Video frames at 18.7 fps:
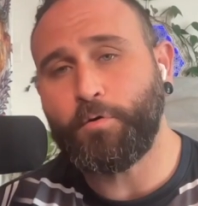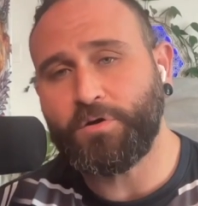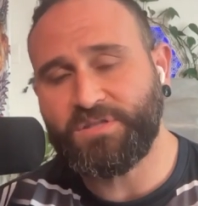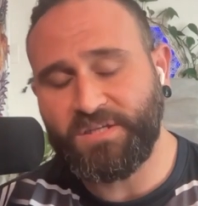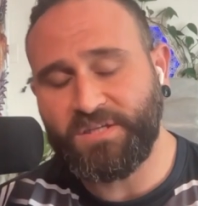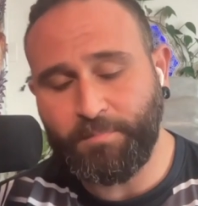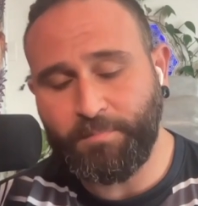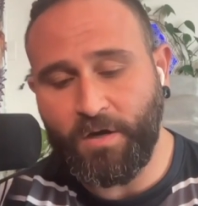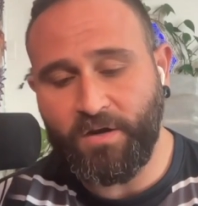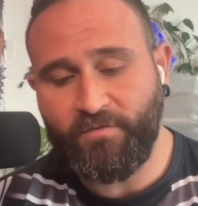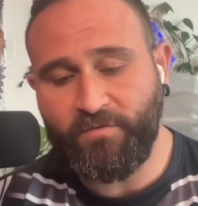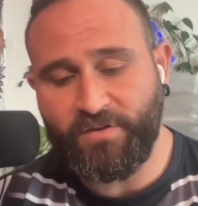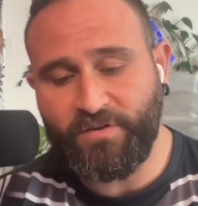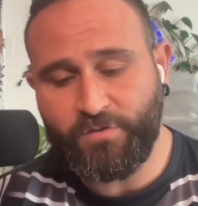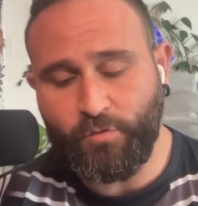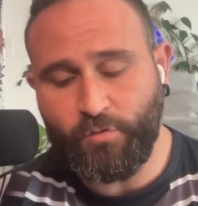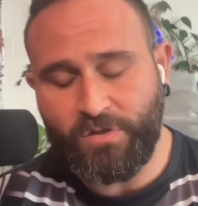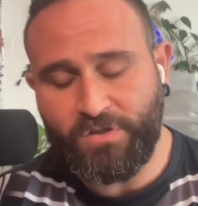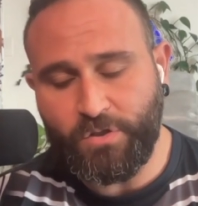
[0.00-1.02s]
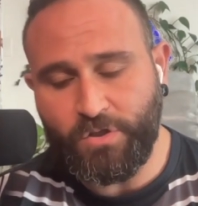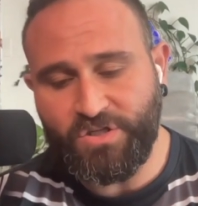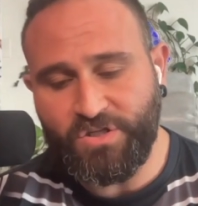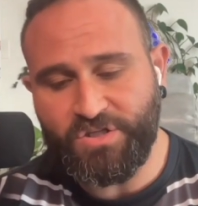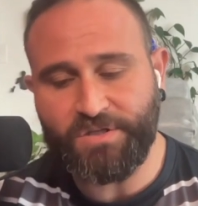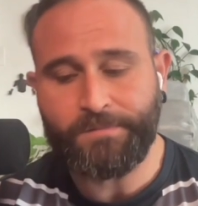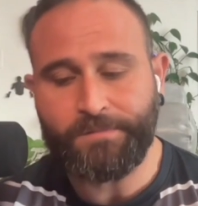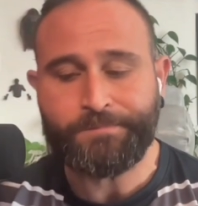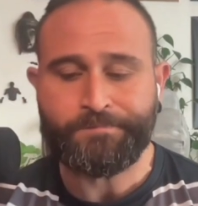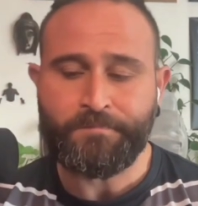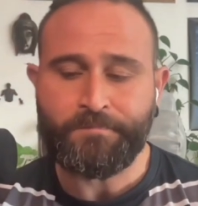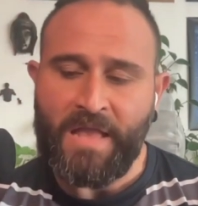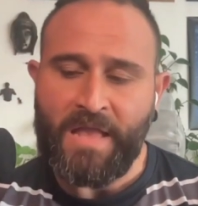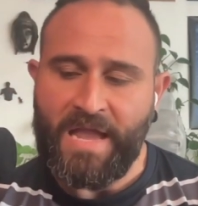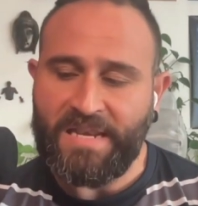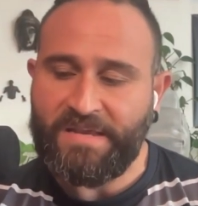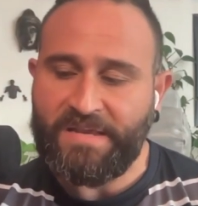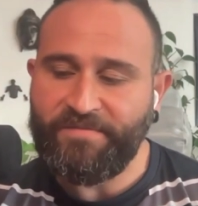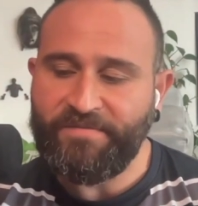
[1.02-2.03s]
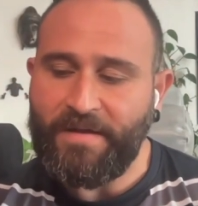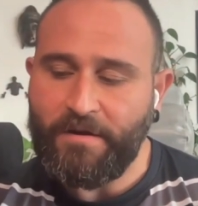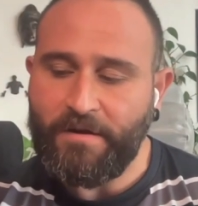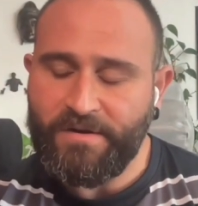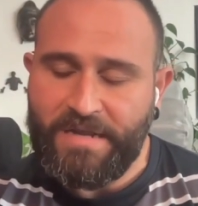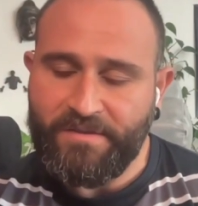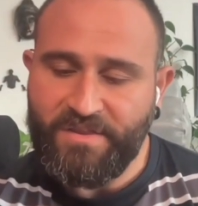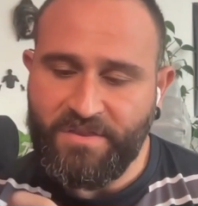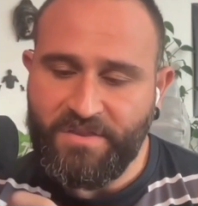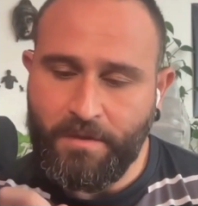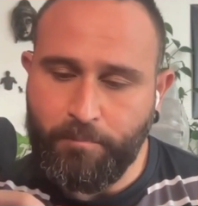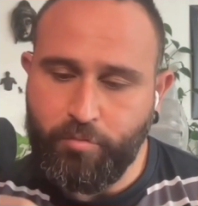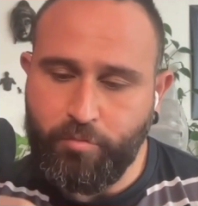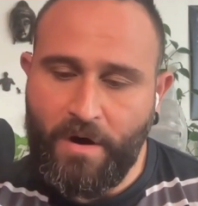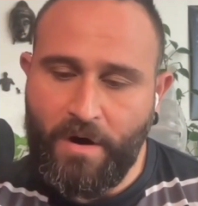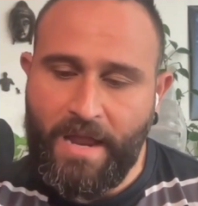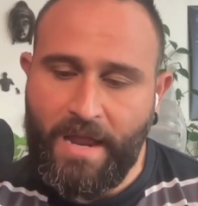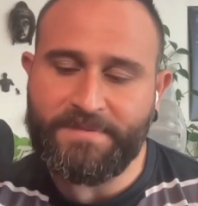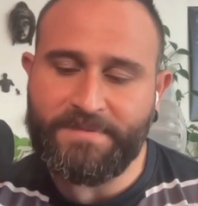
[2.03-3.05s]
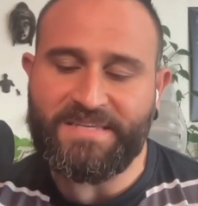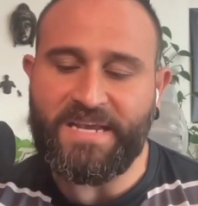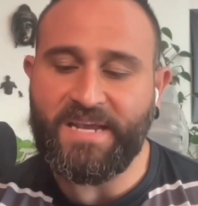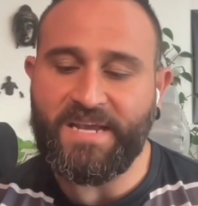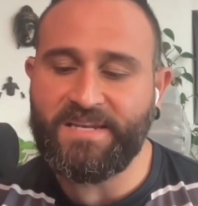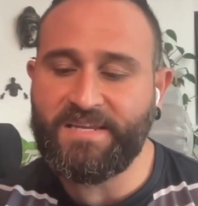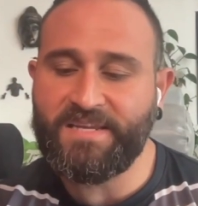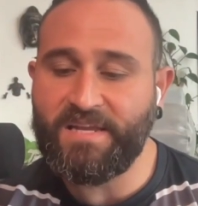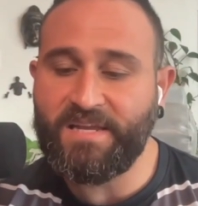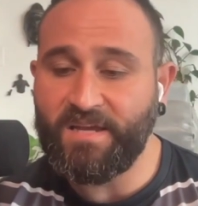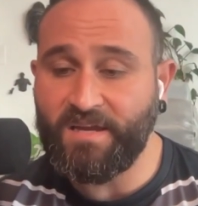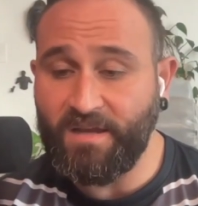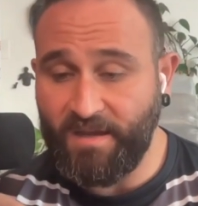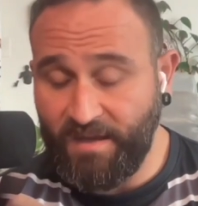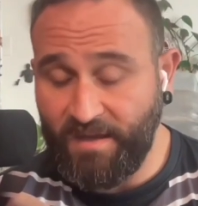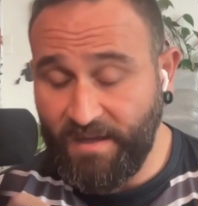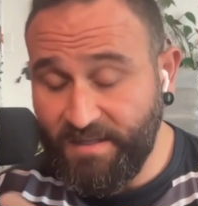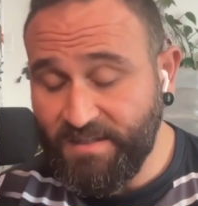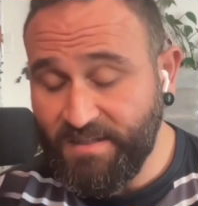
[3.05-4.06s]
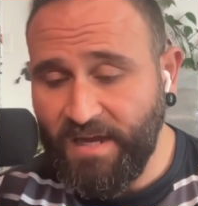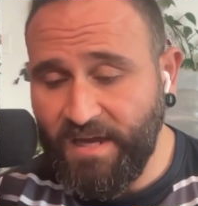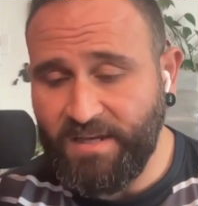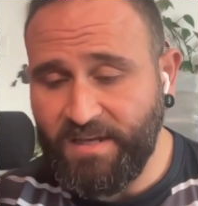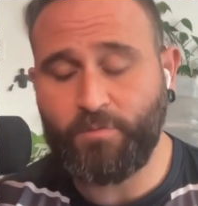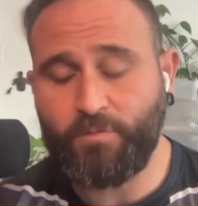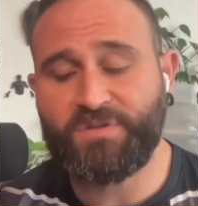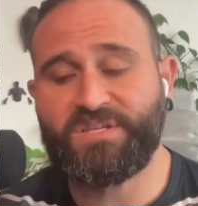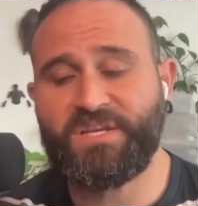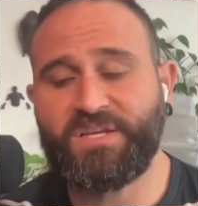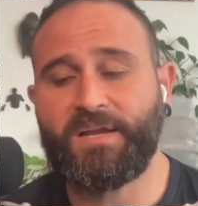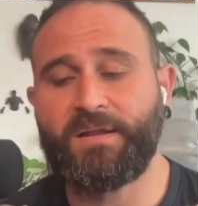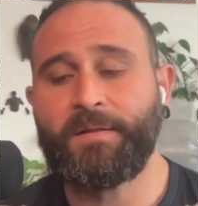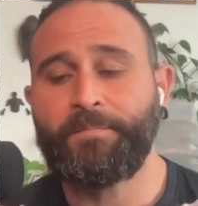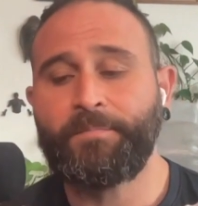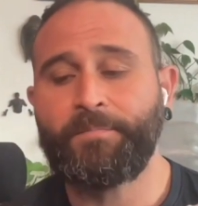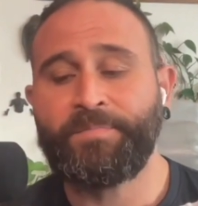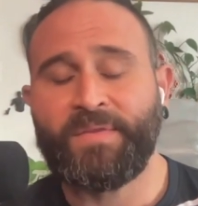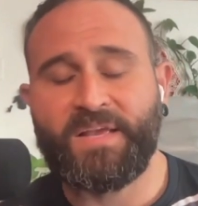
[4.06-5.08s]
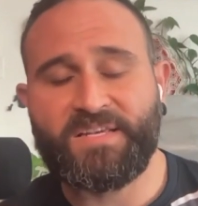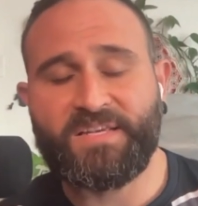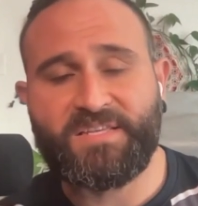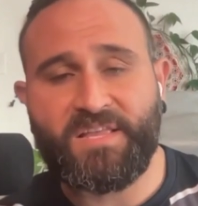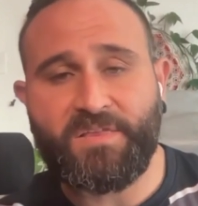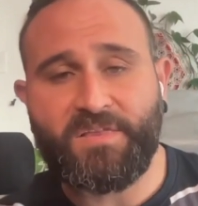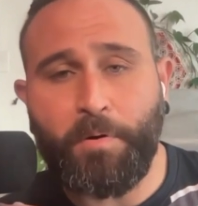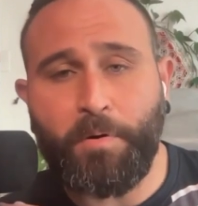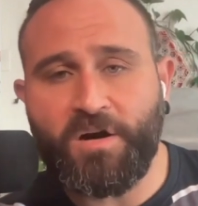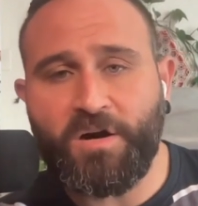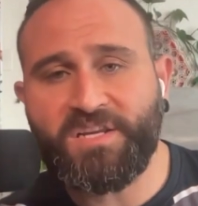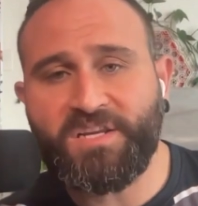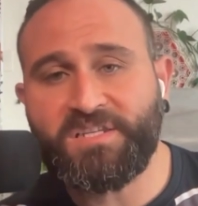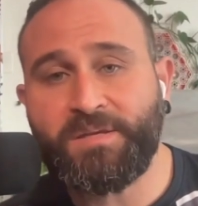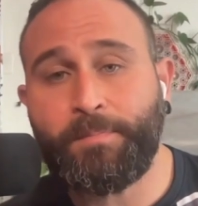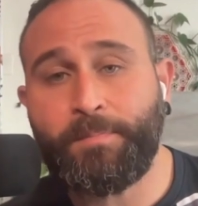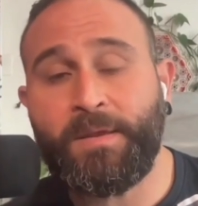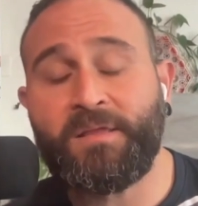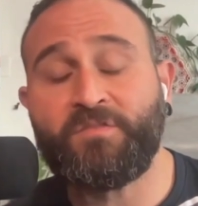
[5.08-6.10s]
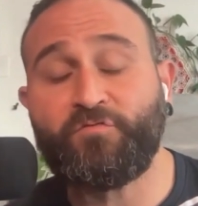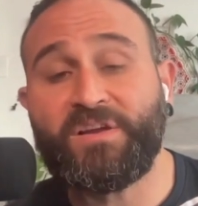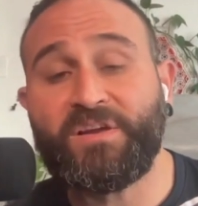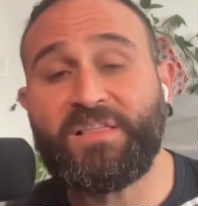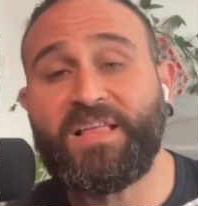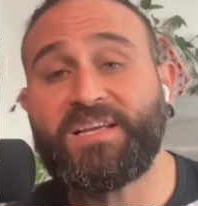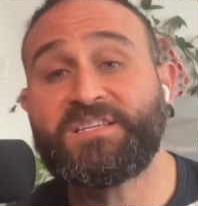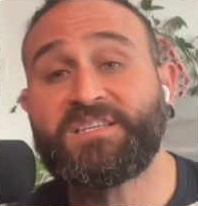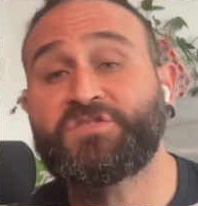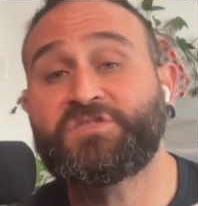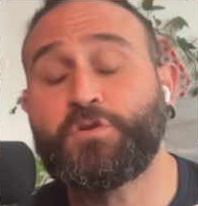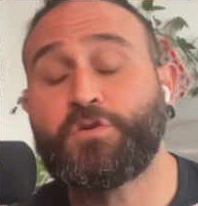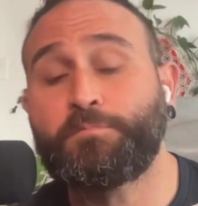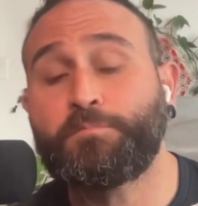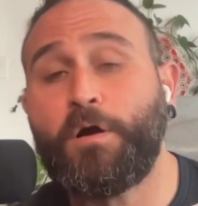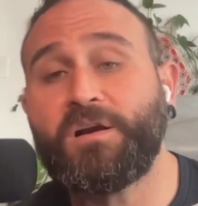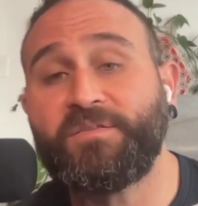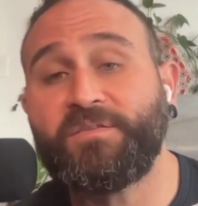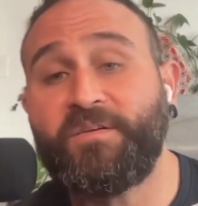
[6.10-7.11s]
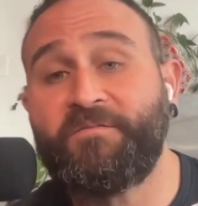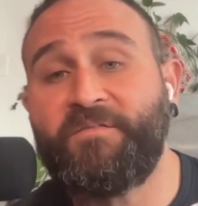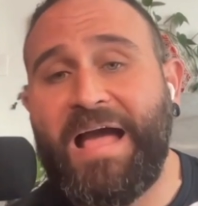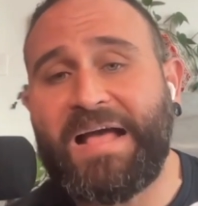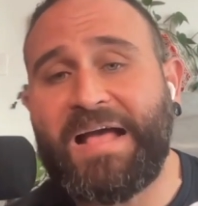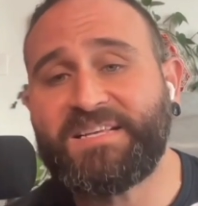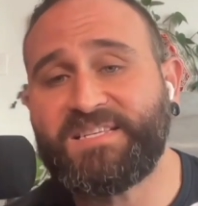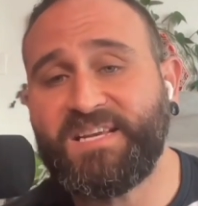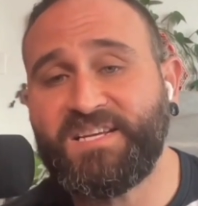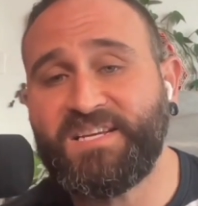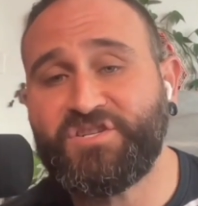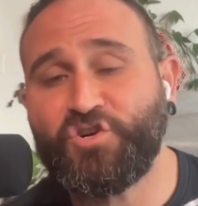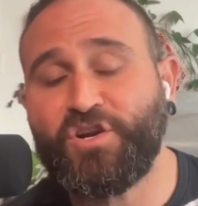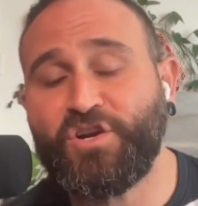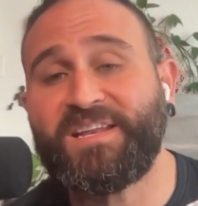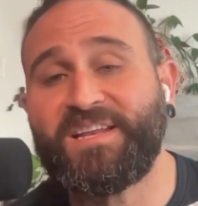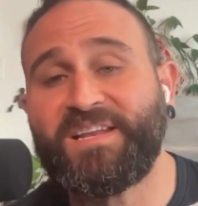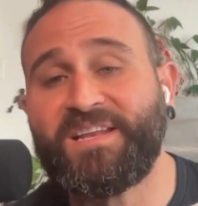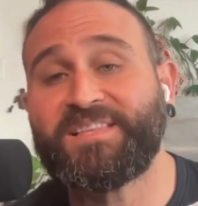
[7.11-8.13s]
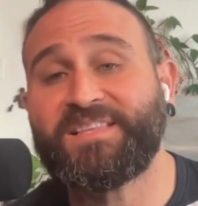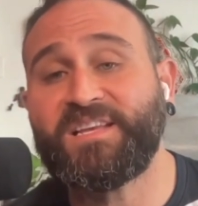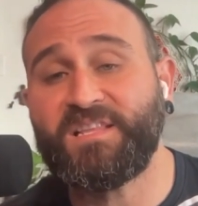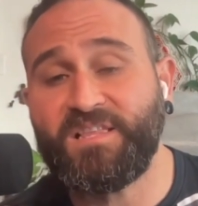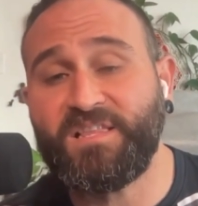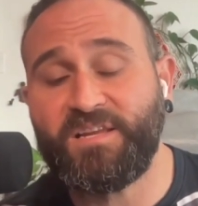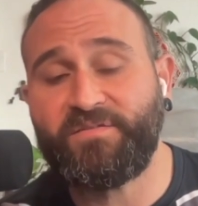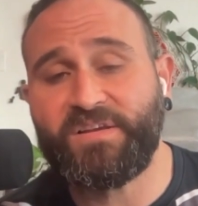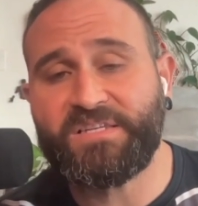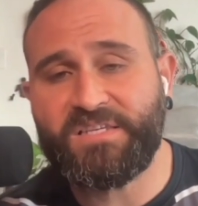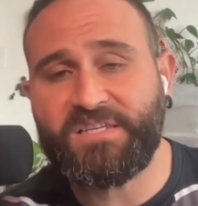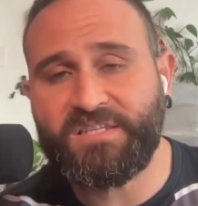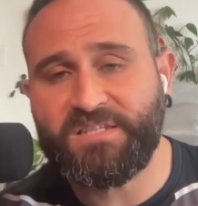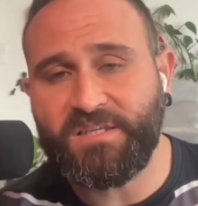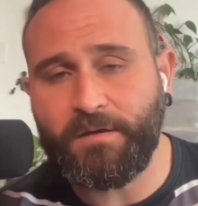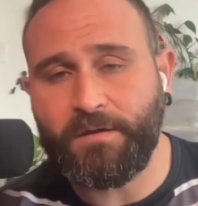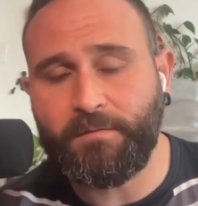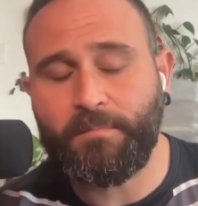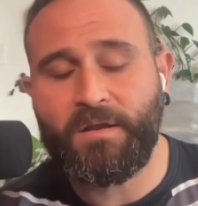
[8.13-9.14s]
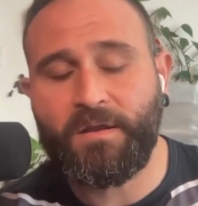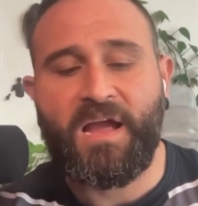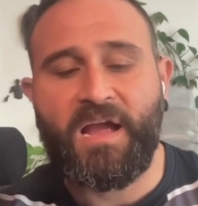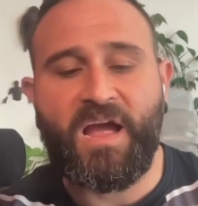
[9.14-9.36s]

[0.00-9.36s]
reports as part of his research, and he found out that the prime psychedelic insight, he would say, is that the participant realizes they're part of a vast interconnected living system,